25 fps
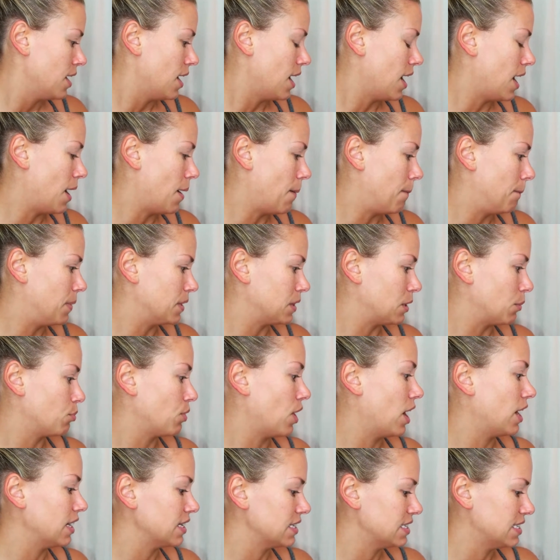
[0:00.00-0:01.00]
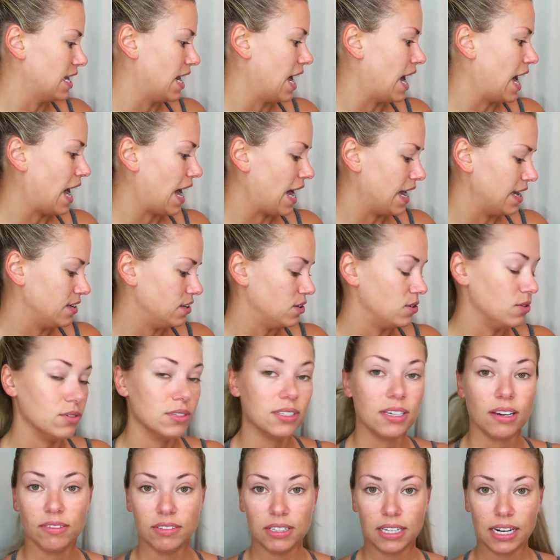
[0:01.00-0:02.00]
But the products that I
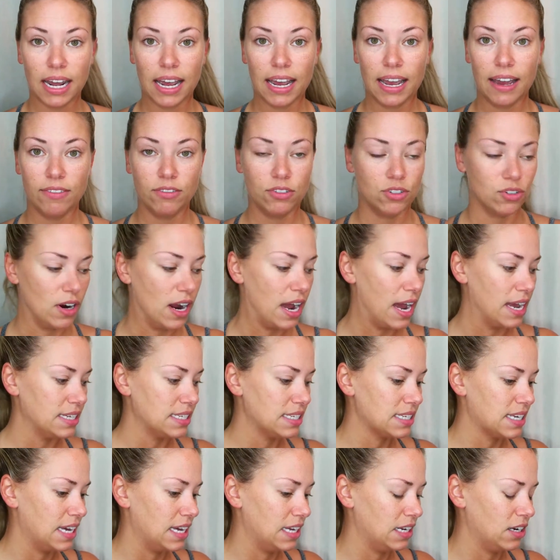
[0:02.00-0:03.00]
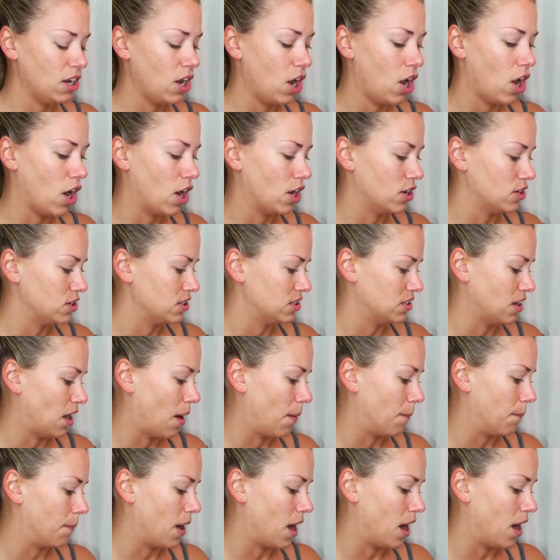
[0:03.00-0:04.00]
use, given that I have dry skin, are
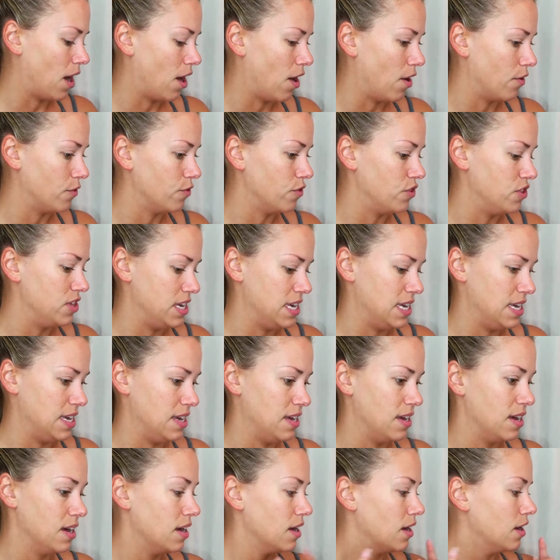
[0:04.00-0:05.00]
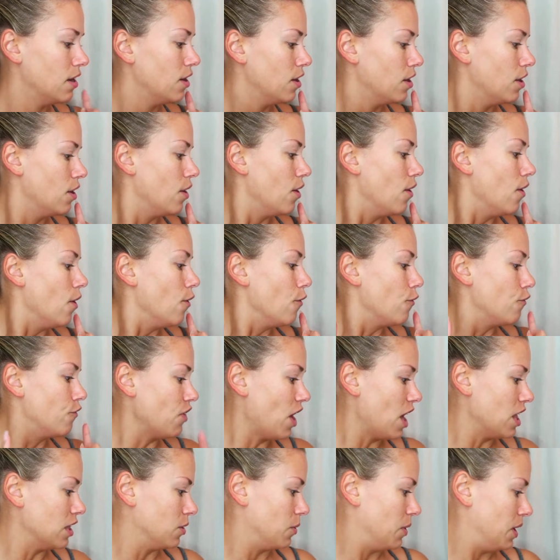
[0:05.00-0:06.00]
some of the
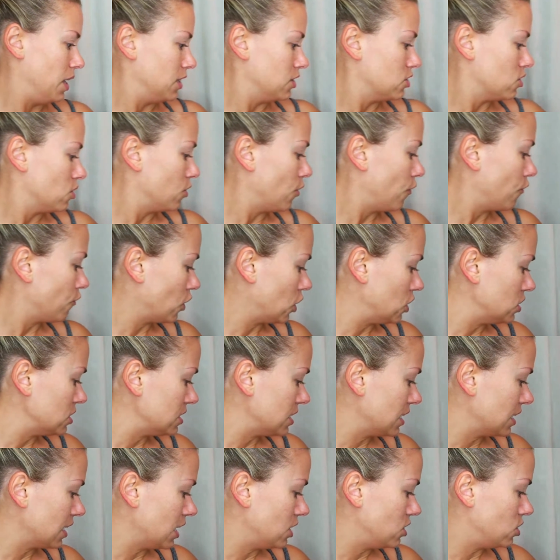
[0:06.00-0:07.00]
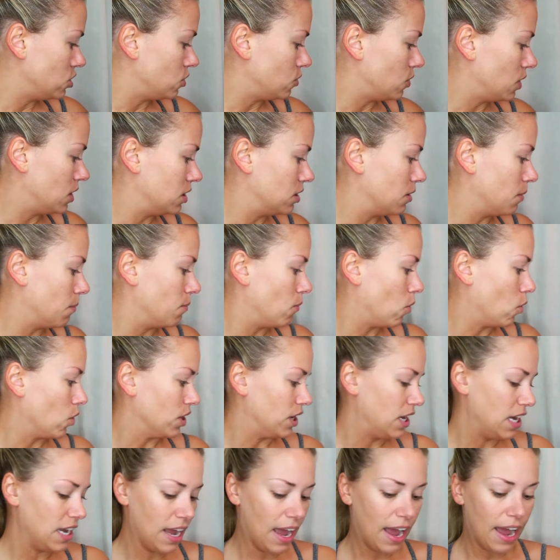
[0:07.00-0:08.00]
following. So the first thing I do in the
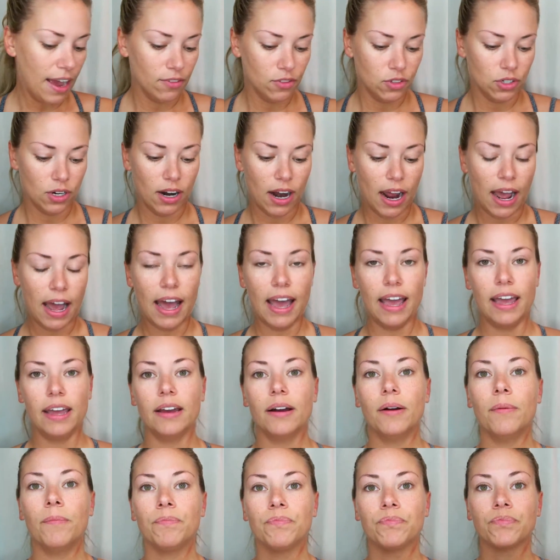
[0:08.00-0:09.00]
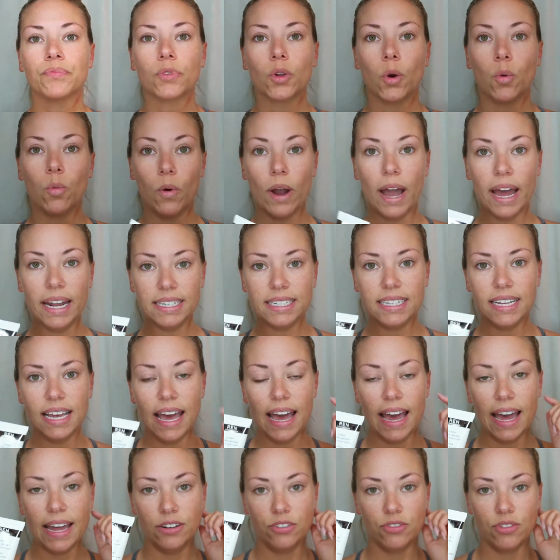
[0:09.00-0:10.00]
morning after I wet
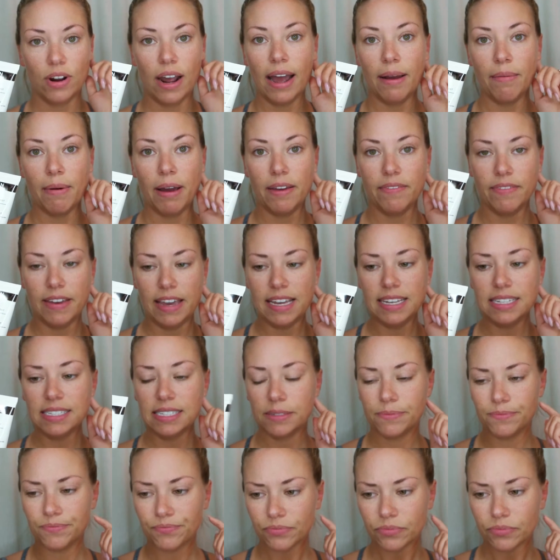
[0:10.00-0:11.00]
and dry my face